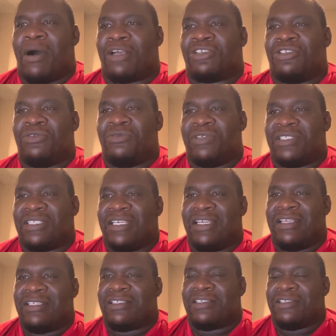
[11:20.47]
students
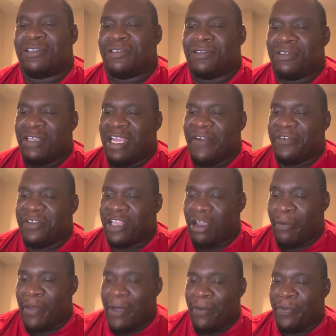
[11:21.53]
into everything
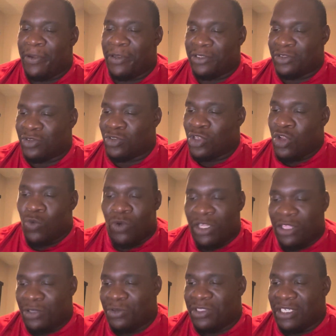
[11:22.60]
on paper pencil
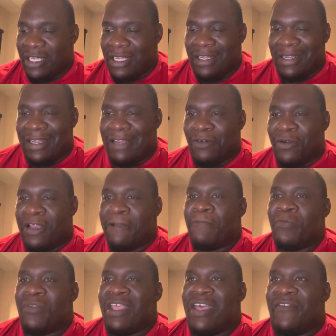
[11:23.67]
1 through 10. That way,
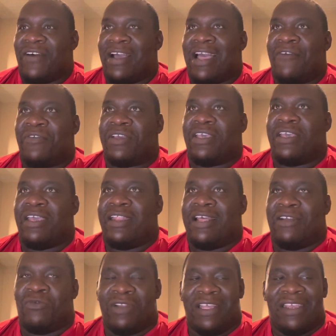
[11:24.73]
if I have a kid
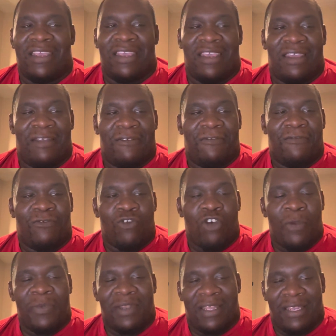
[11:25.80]
that really can't
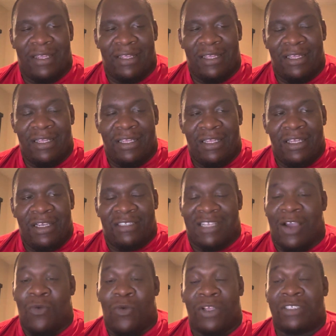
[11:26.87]
formulate,
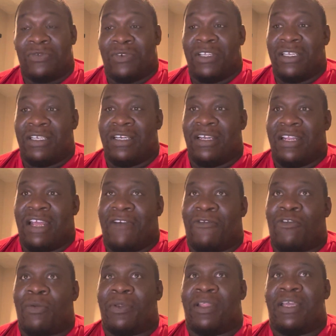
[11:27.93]
because I wasn't really good at
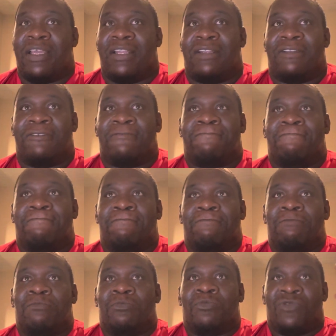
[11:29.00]
formulating
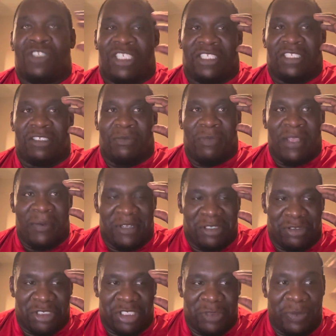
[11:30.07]
just to be able to
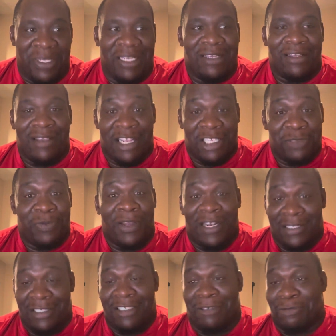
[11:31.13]
speak, as you probably
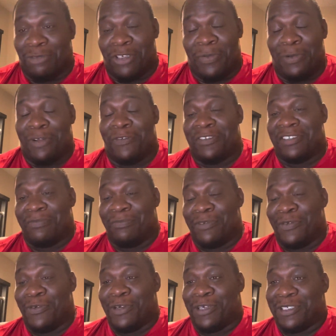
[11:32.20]
see, I'm tripping over some of my
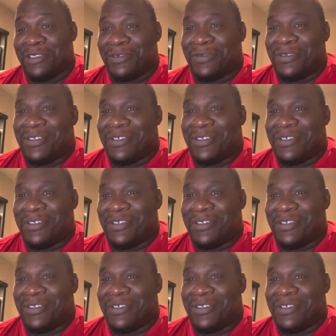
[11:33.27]
words.